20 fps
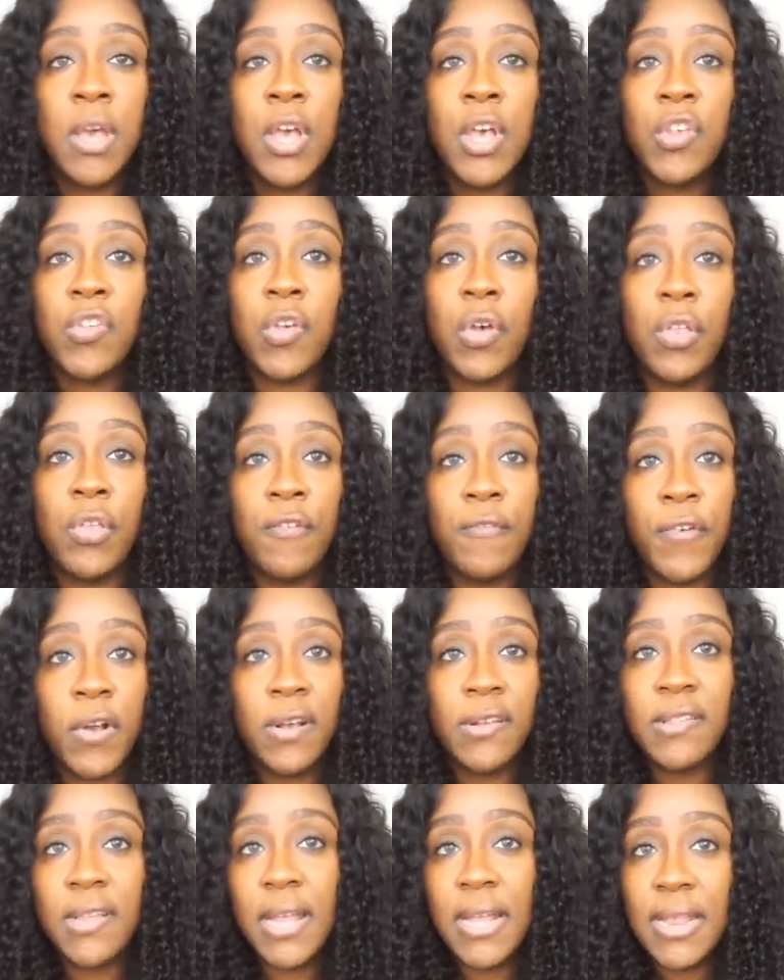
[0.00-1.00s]
So the
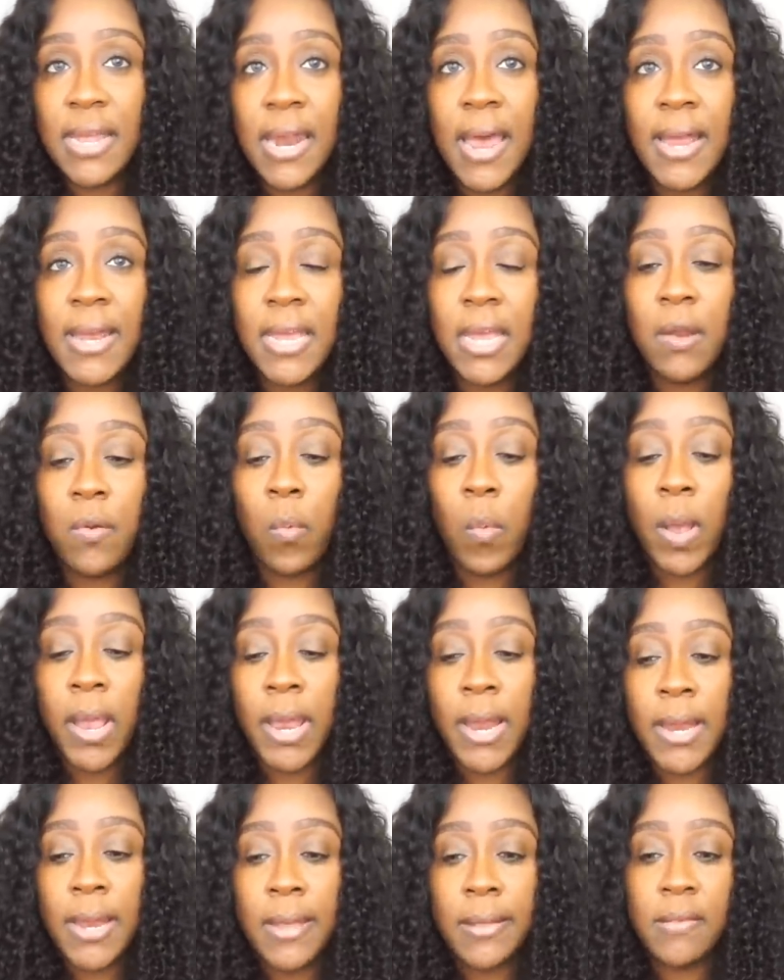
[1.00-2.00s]
first thing that I did
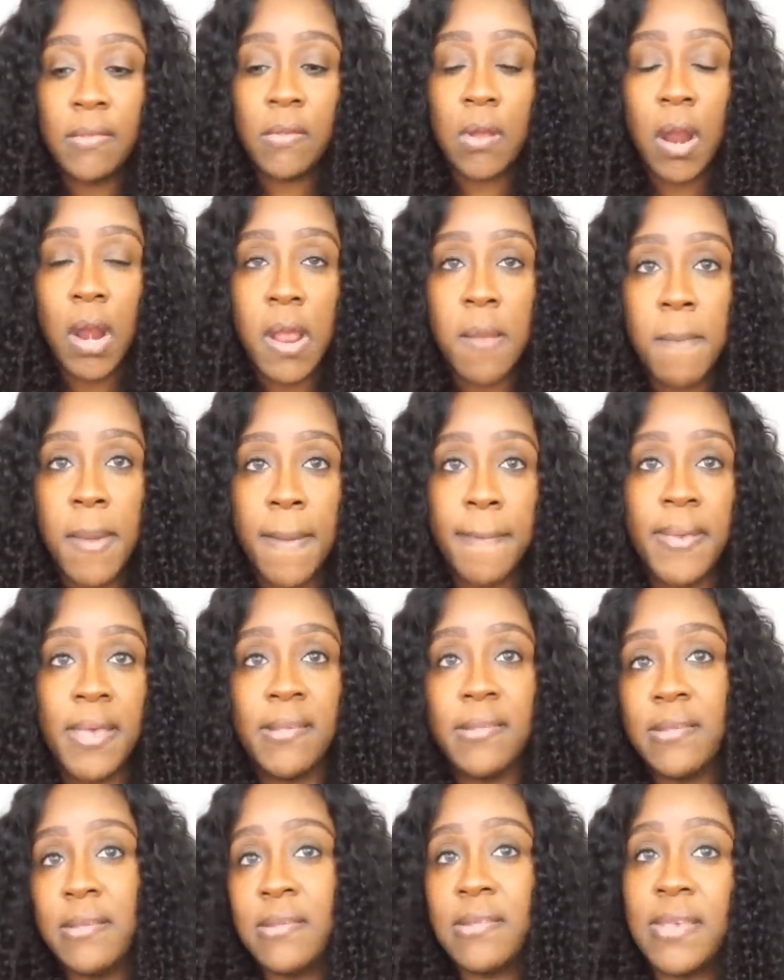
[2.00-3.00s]
when starting my
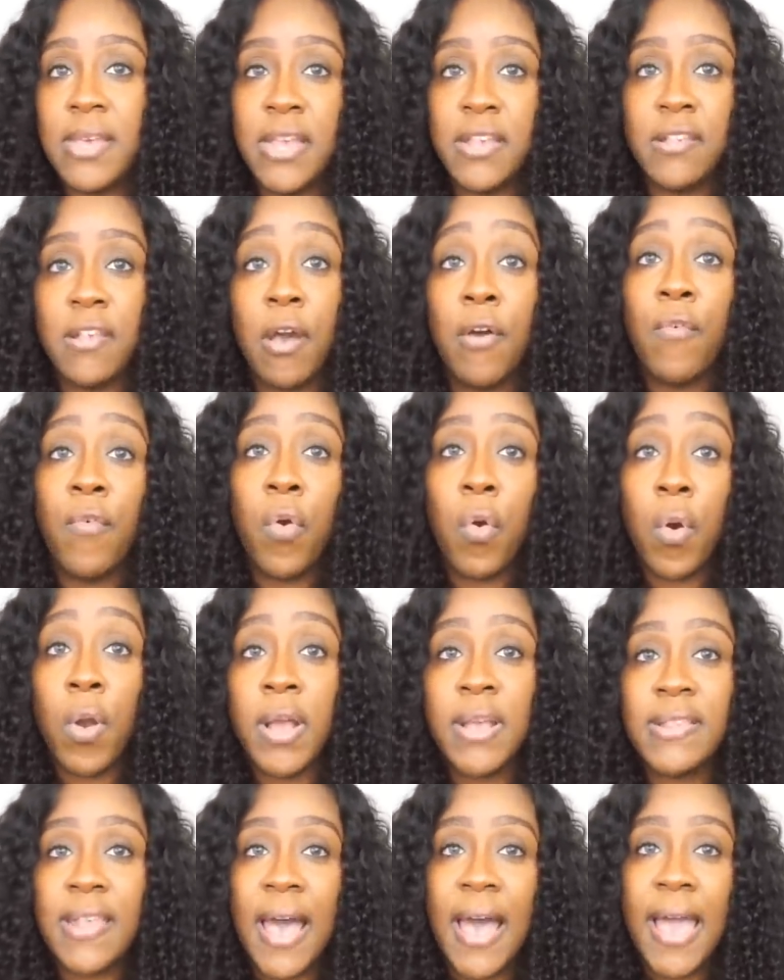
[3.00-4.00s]
business is, of
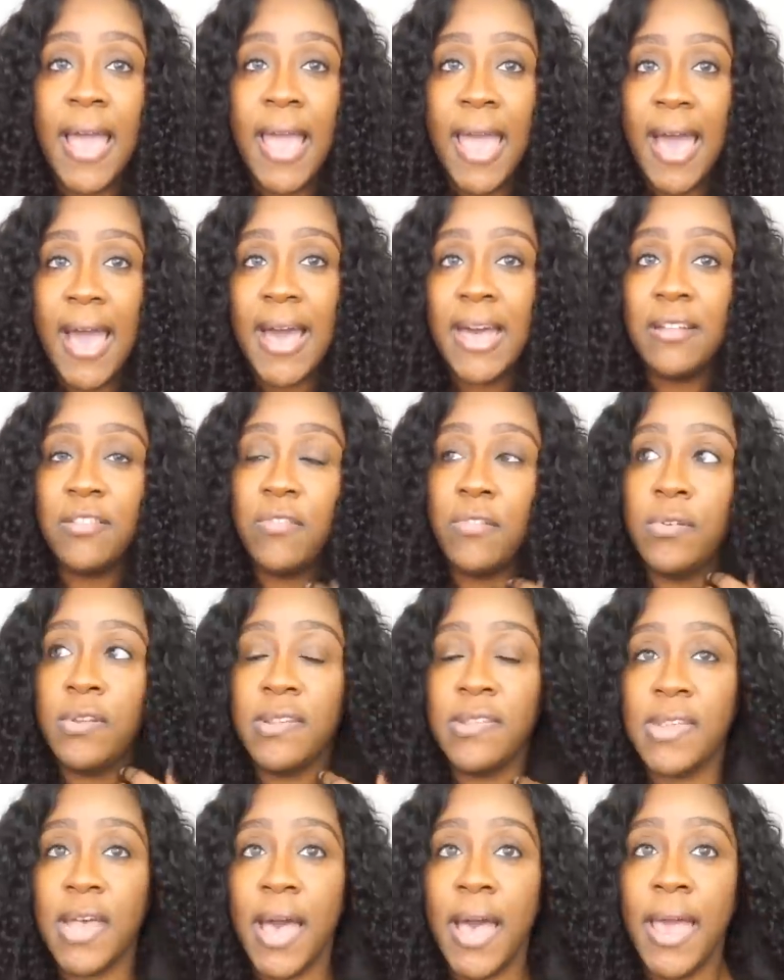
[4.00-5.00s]
course, I had to
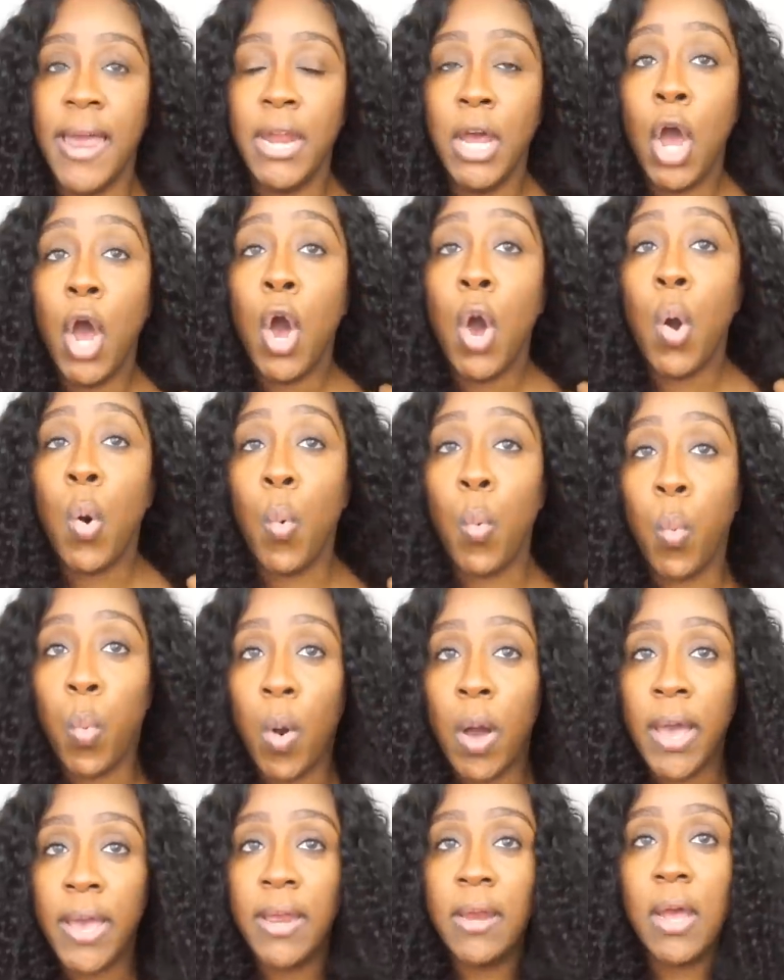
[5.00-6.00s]
decide
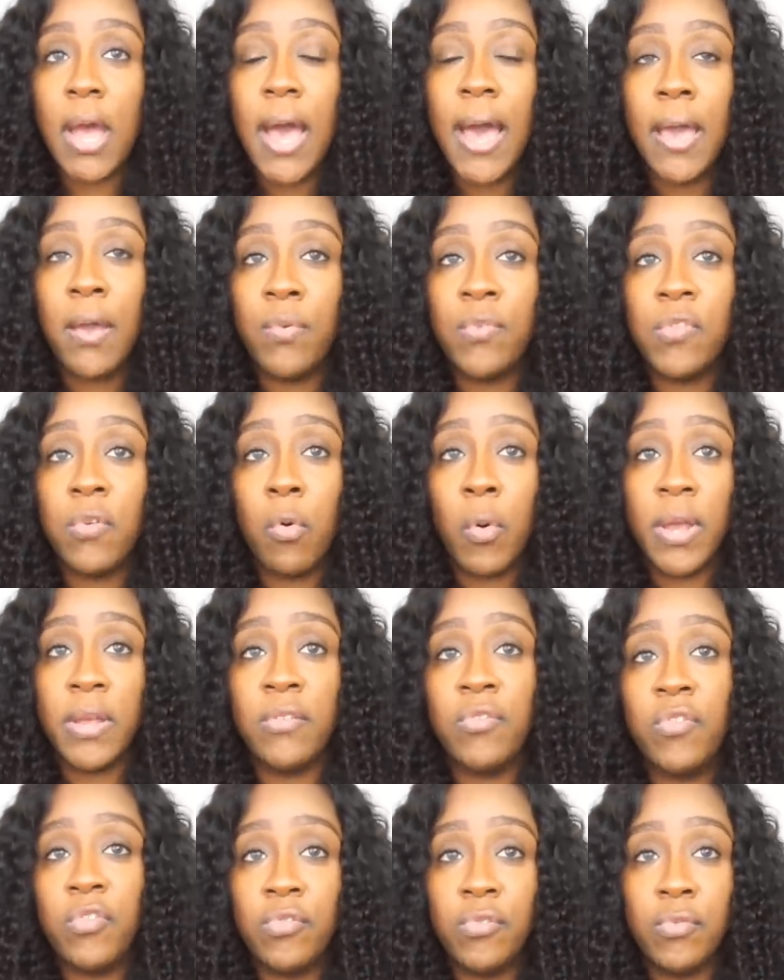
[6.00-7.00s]
what I was going
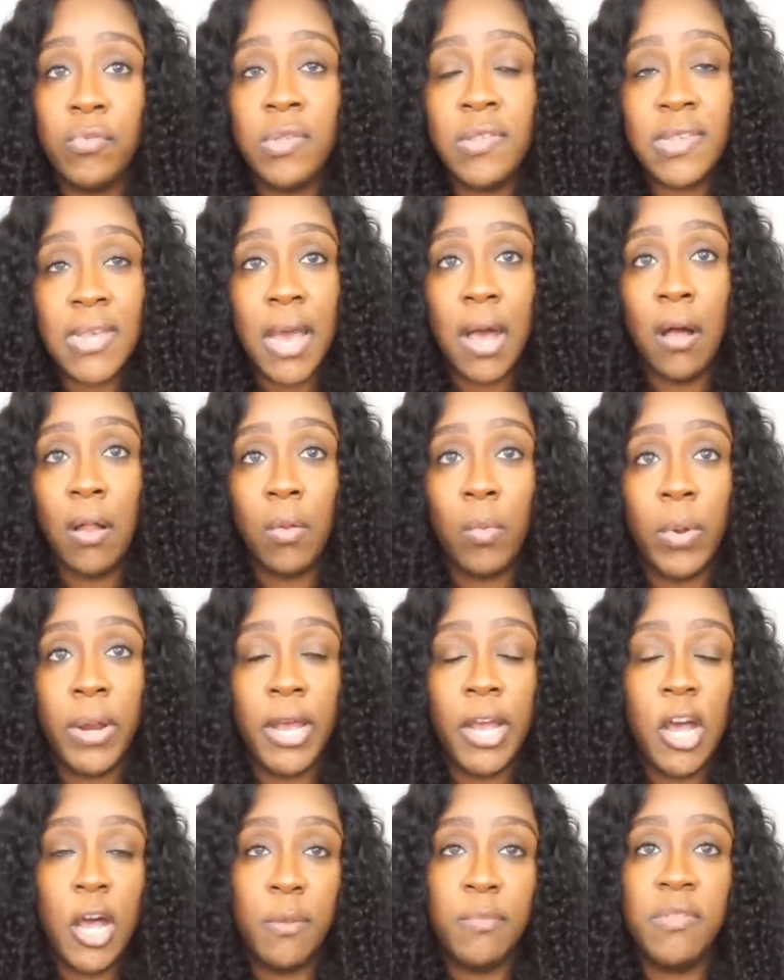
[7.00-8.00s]
to sell when it
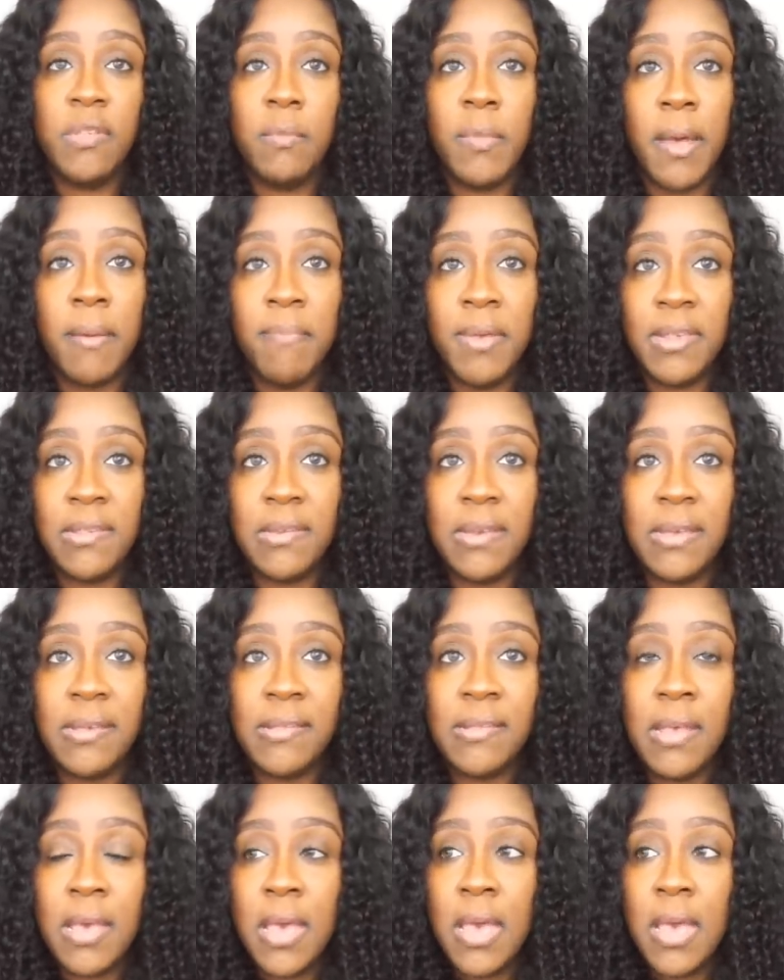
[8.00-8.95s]
comes to my business.